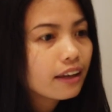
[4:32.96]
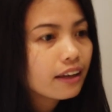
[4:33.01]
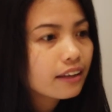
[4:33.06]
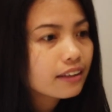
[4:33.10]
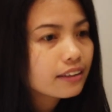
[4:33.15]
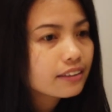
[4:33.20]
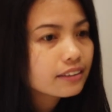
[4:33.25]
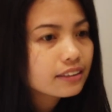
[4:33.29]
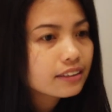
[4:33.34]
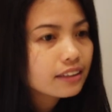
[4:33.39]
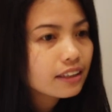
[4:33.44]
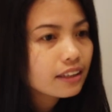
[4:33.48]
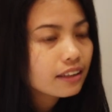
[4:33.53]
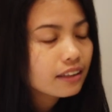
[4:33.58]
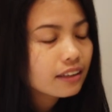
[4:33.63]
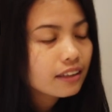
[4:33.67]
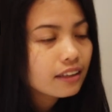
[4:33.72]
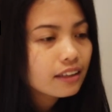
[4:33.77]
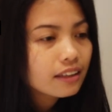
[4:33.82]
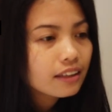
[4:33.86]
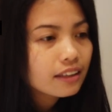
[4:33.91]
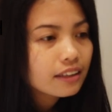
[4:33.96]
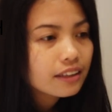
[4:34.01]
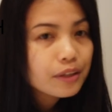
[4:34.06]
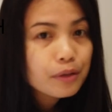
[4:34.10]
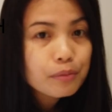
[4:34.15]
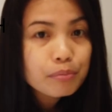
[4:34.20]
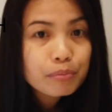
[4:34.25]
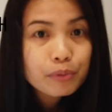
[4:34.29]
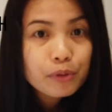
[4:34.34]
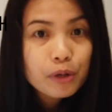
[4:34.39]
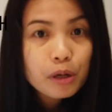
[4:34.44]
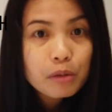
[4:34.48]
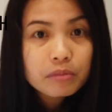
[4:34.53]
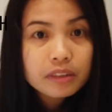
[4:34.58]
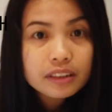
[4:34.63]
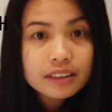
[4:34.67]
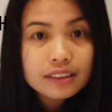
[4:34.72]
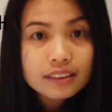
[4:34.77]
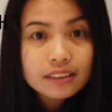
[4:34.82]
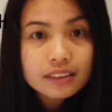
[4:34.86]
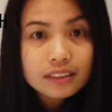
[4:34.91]
and he
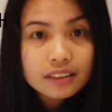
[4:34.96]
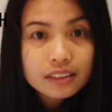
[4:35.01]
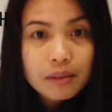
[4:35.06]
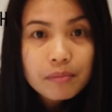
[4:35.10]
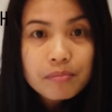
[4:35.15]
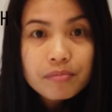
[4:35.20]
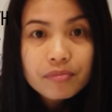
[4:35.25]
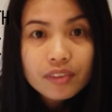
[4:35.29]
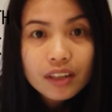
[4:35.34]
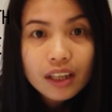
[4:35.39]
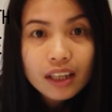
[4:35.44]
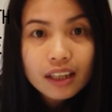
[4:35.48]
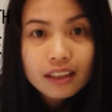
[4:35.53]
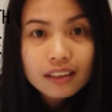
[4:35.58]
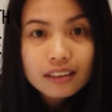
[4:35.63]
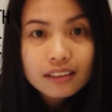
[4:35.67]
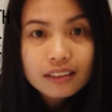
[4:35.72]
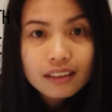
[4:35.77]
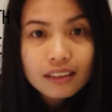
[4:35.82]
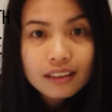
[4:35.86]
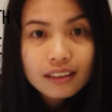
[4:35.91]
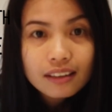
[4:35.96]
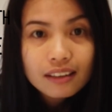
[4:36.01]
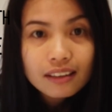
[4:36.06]
promised something.